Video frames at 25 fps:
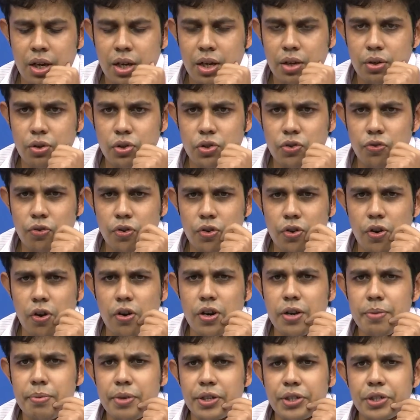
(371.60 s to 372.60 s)
useful
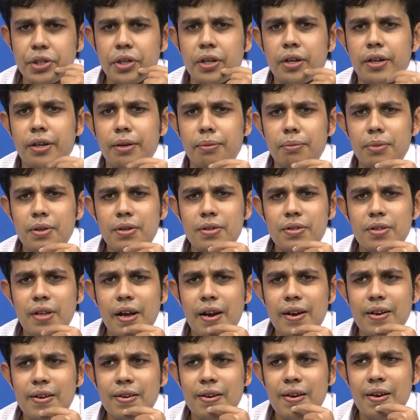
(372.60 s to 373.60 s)
non-dimensional numbers
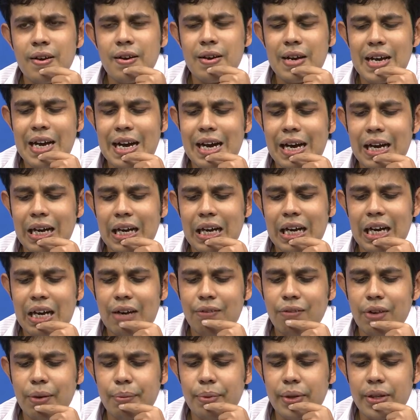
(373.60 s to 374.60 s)
that
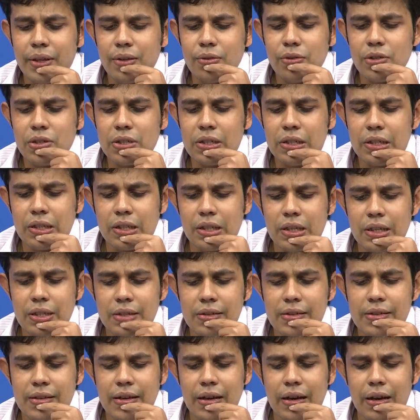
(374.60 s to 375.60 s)
will be used in
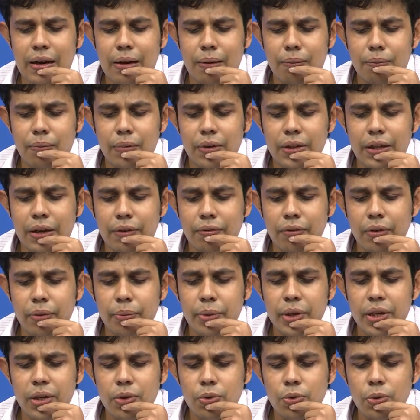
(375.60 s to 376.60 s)
this that will
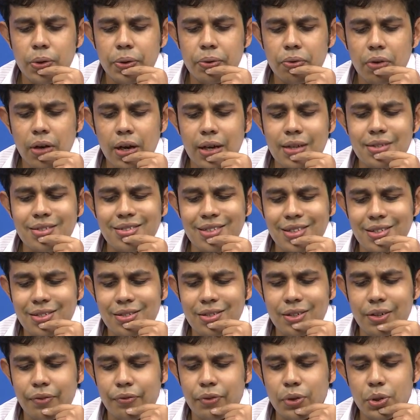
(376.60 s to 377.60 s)
utilize this
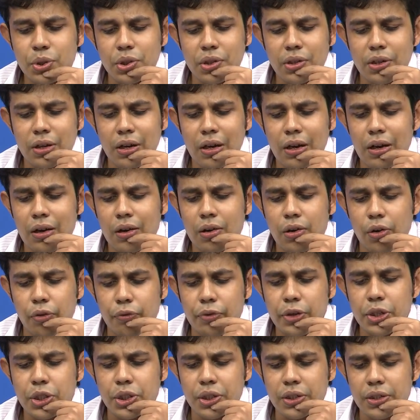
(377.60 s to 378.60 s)
diffusion
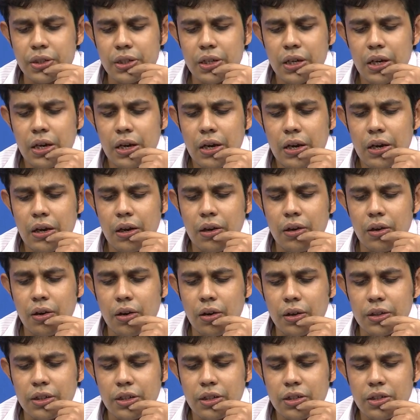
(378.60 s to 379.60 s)
coefficients
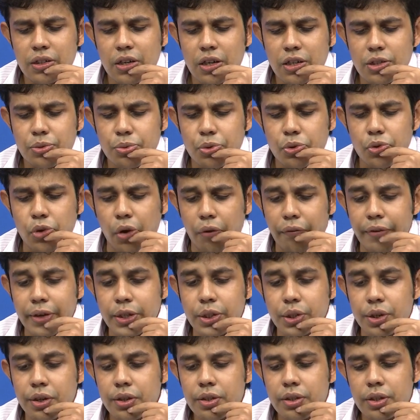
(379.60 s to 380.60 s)
or this transport
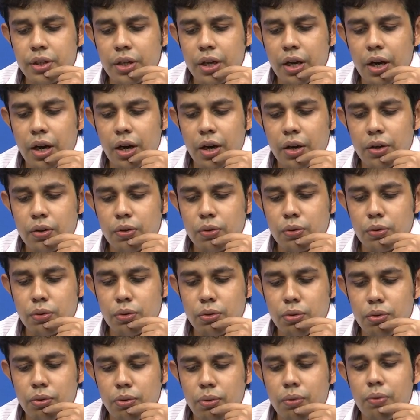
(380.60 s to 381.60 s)
coefficients
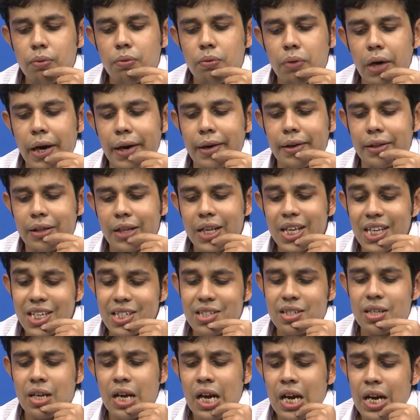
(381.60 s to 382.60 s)
and
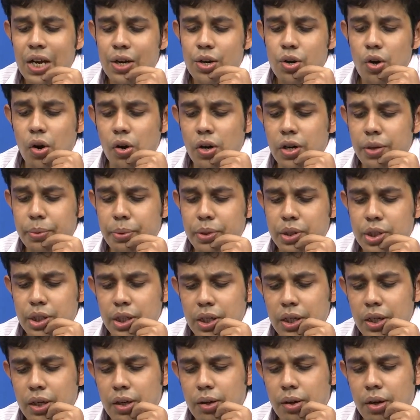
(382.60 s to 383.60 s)
these
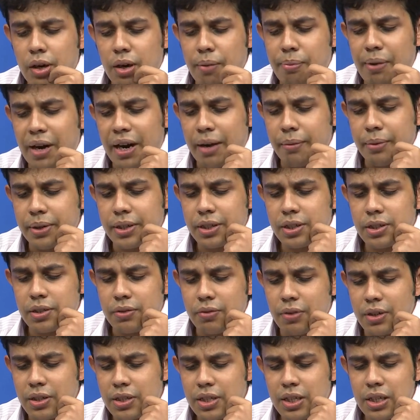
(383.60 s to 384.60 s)
non-dimensional parameters you
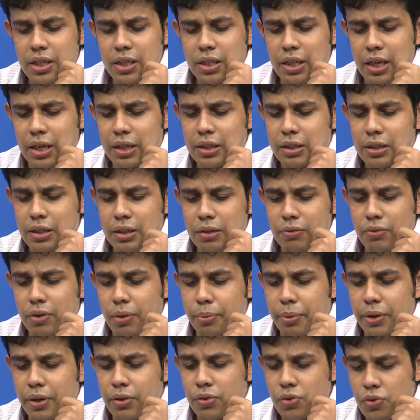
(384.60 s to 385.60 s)
will see that will
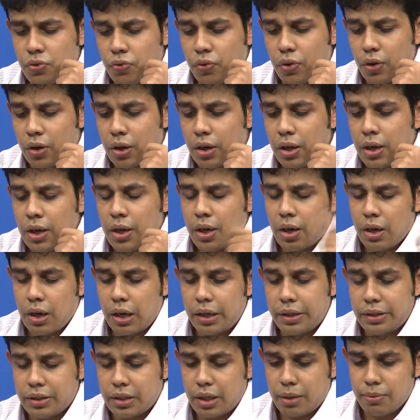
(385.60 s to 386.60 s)
be useful
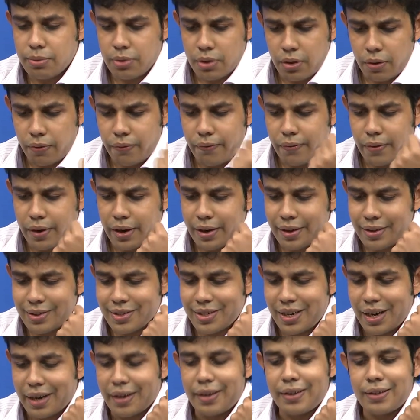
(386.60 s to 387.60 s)
in terms of
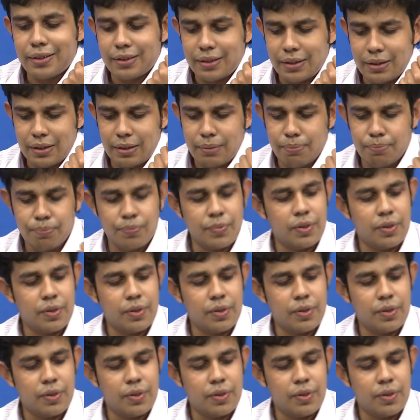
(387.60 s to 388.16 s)
understanding the